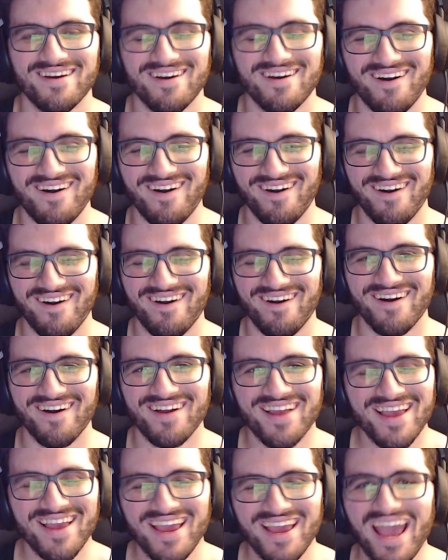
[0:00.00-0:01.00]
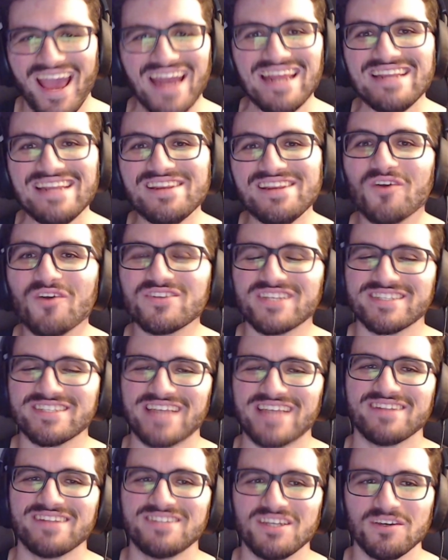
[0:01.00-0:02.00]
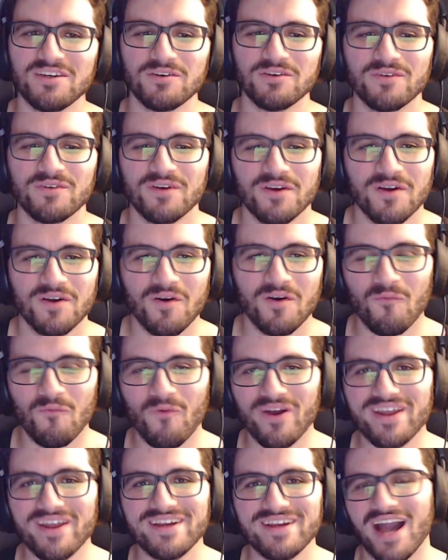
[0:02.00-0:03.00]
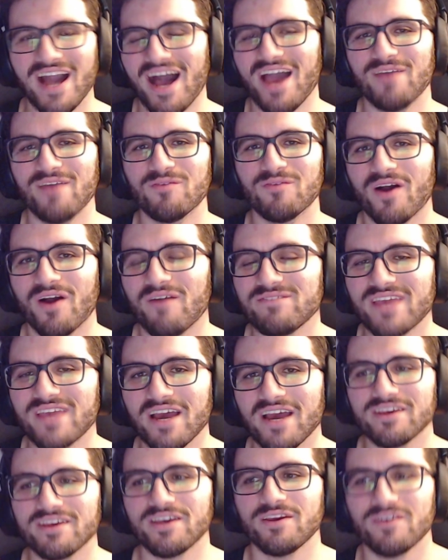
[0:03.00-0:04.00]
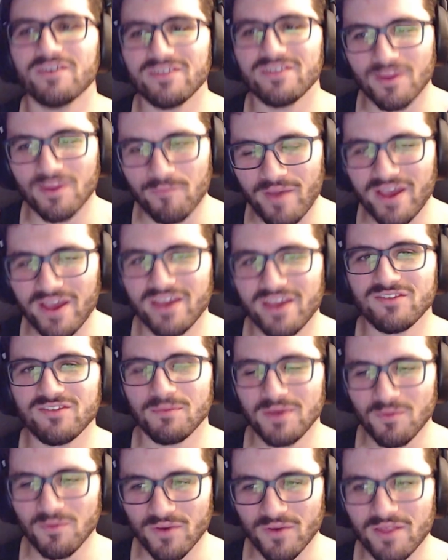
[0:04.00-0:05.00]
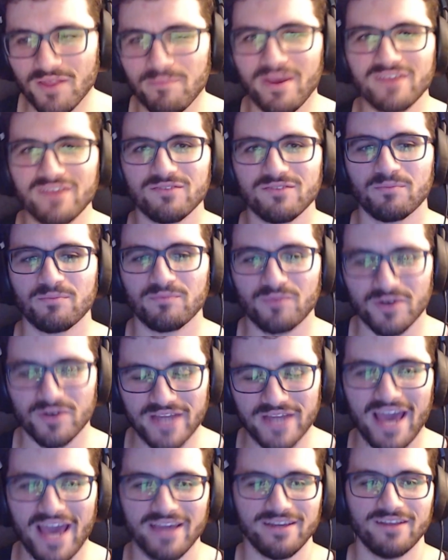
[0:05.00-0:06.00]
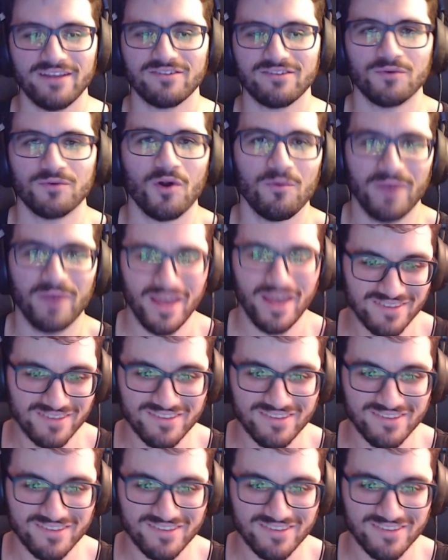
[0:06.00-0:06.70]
Oh, and he notices that too. What a guy, bro. I'm telling you, the best. He's gonna be one of the best protagonists in romance.